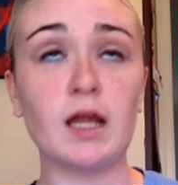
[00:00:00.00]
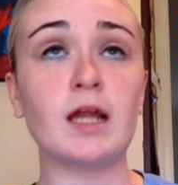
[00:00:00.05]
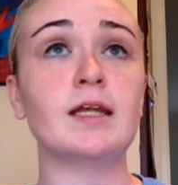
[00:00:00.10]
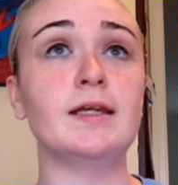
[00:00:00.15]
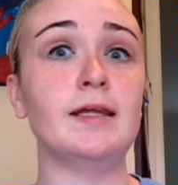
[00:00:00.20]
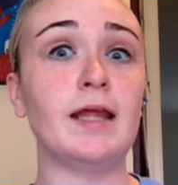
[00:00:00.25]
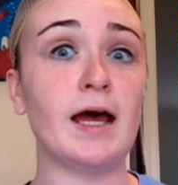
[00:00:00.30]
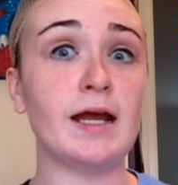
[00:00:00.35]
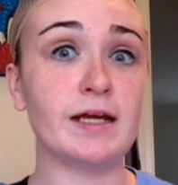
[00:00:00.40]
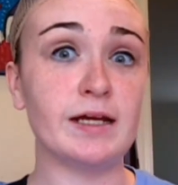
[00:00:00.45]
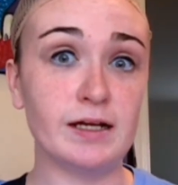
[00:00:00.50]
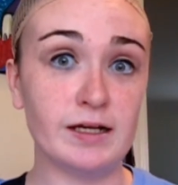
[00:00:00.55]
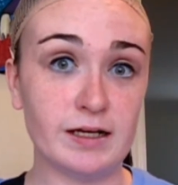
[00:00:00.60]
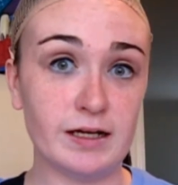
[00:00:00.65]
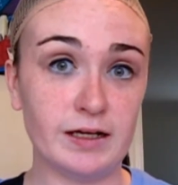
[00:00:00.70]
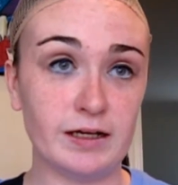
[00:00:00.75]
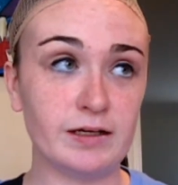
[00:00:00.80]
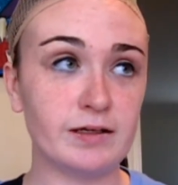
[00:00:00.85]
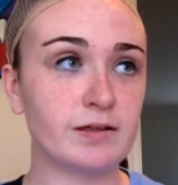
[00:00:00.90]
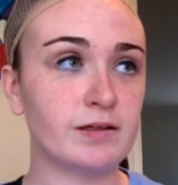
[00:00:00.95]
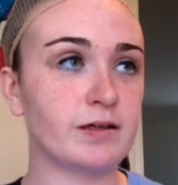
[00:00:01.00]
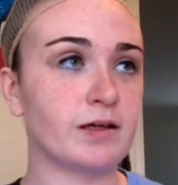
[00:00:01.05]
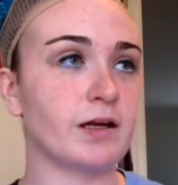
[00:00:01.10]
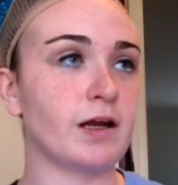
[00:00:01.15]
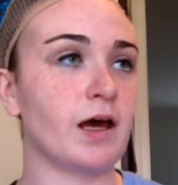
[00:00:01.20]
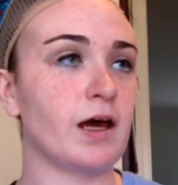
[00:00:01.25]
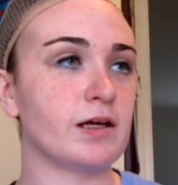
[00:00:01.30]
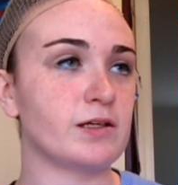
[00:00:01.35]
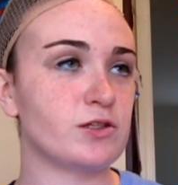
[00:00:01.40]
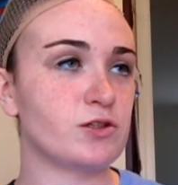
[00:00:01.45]
lightly,
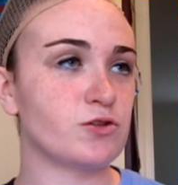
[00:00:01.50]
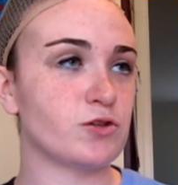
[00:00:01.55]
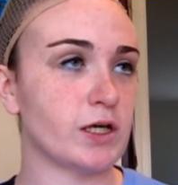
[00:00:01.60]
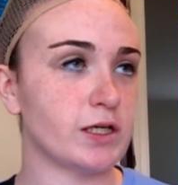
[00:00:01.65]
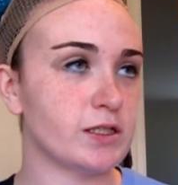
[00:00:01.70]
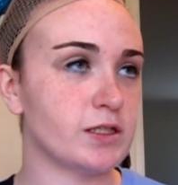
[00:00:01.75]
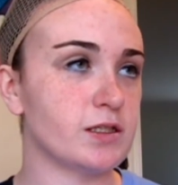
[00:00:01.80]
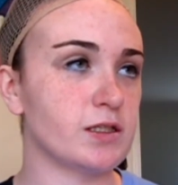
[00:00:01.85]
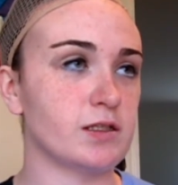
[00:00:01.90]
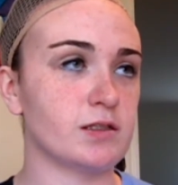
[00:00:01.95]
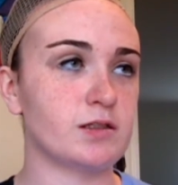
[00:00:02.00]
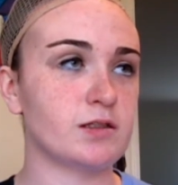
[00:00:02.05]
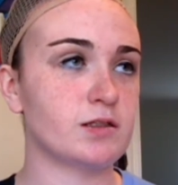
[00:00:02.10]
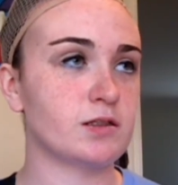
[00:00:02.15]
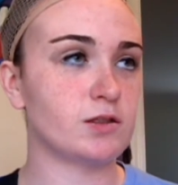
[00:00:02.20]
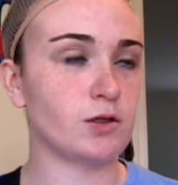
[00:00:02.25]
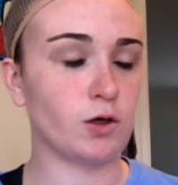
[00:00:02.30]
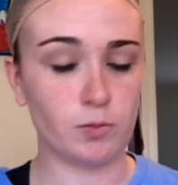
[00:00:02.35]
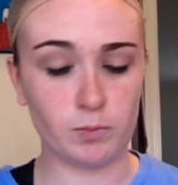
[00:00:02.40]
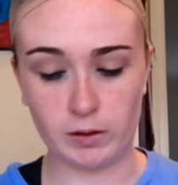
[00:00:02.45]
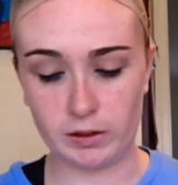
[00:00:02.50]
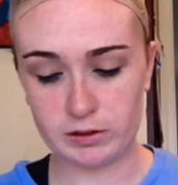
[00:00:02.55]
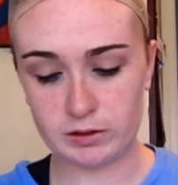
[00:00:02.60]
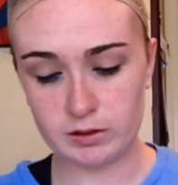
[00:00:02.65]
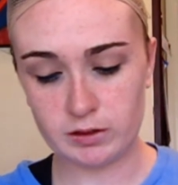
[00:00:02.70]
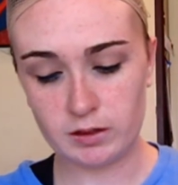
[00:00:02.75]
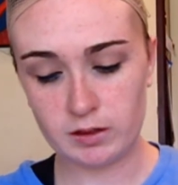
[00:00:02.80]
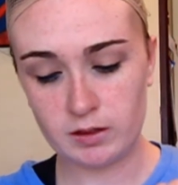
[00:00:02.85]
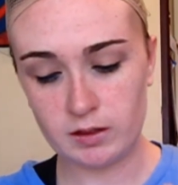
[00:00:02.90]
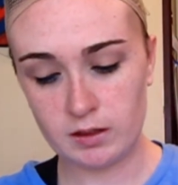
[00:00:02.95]
and I stress this so
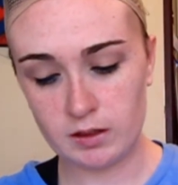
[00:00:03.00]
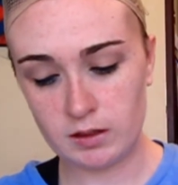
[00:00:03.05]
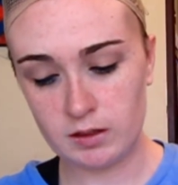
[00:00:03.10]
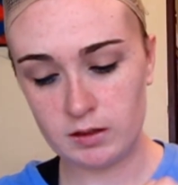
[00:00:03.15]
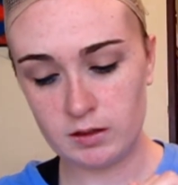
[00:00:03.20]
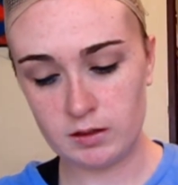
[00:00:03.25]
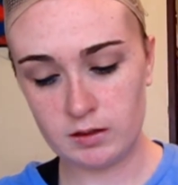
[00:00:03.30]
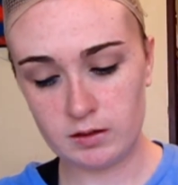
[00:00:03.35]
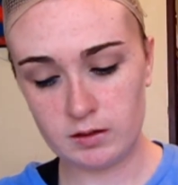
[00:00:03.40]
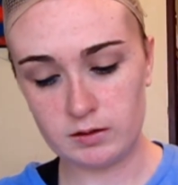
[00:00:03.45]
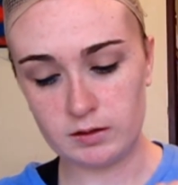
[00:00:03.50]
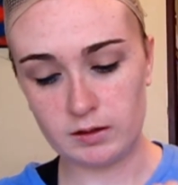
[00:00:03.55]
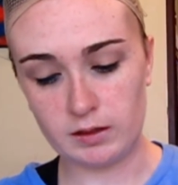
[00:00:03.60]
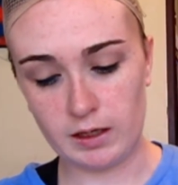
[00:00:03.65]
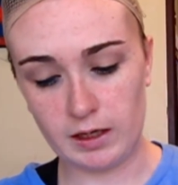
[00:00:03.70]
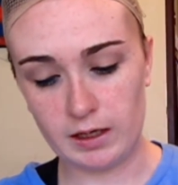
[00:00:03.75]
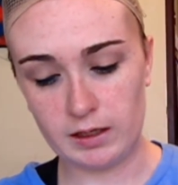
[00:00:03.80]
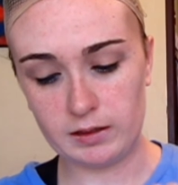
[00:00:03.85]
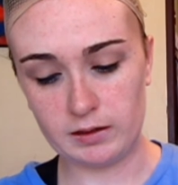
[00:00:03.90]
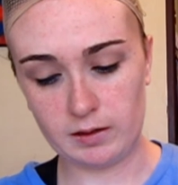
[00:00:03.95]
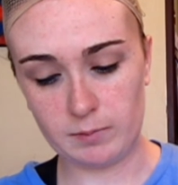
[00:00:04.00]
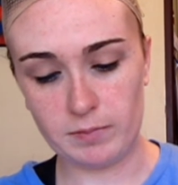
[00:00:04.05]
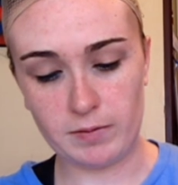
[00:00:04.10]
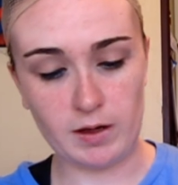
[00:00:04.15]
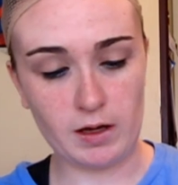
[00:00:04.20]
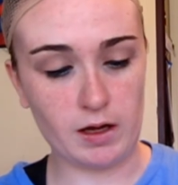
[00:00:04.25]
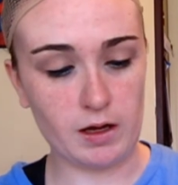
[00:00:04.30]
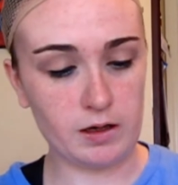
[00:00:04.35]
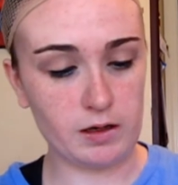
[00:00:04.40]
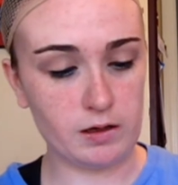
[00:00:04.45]
much, lightly
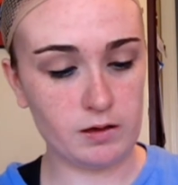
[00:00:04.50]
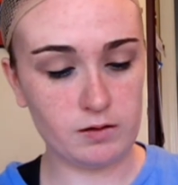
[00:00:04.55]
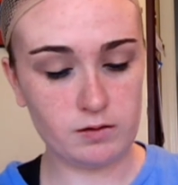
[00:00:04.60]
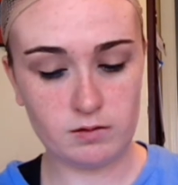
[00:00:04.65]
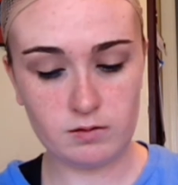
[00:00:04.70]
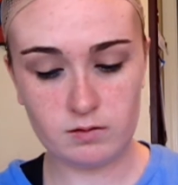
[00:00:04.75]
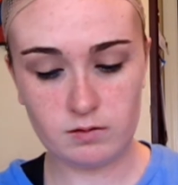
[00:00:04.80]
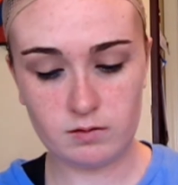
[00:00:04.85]
pat it.